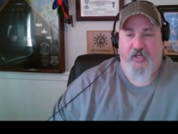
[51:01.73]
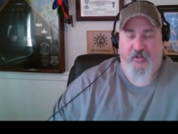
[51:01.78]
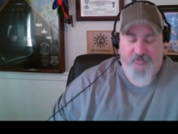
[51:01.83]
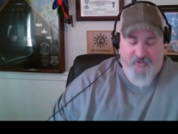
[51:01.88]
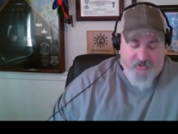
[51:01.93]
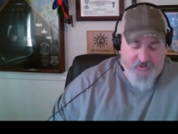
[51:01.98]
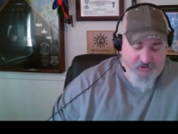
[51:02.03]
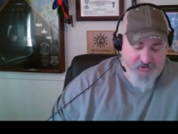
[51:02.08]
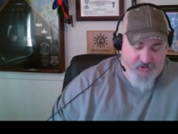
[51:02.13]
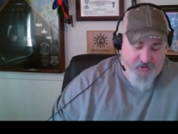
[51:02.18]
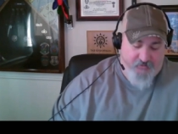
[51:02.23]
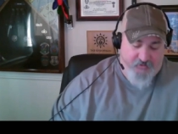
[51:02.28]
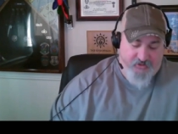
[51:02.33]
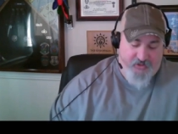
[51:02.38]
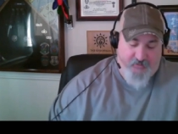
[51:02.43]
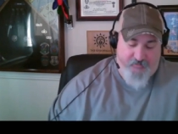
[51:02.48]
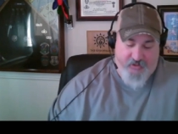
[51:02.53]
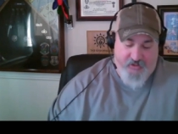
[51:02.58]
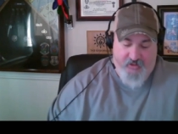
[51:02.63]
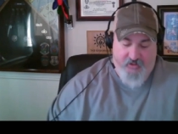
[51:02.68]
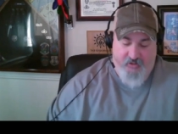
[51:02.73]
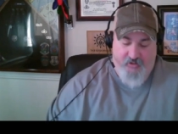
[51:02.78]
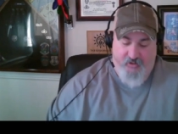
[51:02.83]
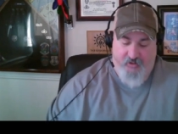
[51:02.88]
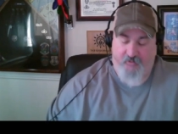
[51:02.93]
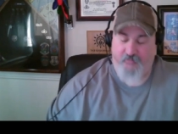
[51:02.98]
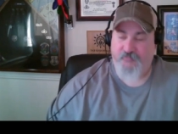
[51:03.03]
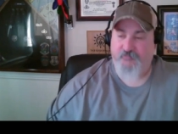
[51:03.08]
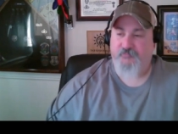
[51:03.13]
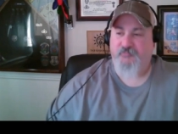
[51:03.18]
was good double dipping there.
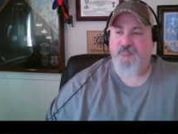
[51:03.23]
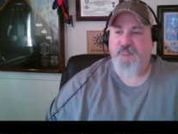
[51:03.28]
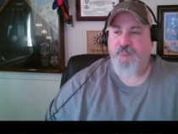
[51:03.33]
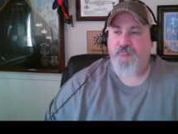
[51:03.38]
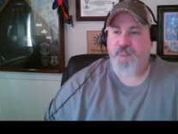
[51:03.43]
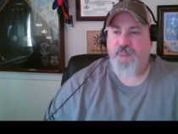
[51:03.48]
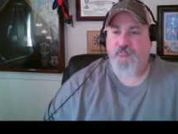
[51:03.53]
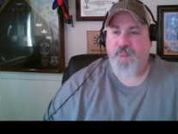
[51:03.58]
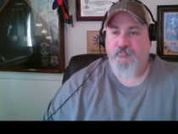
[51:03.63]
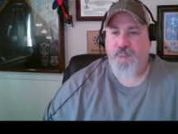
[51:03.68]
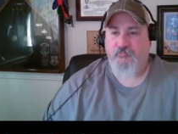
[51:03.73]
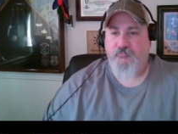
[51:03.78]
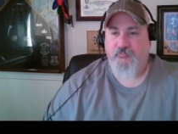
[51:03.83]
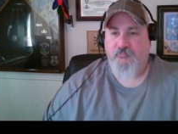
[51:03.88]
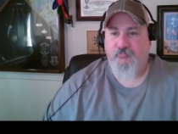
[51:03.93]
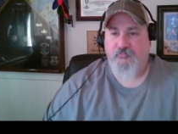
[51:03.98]
I was gonna say that.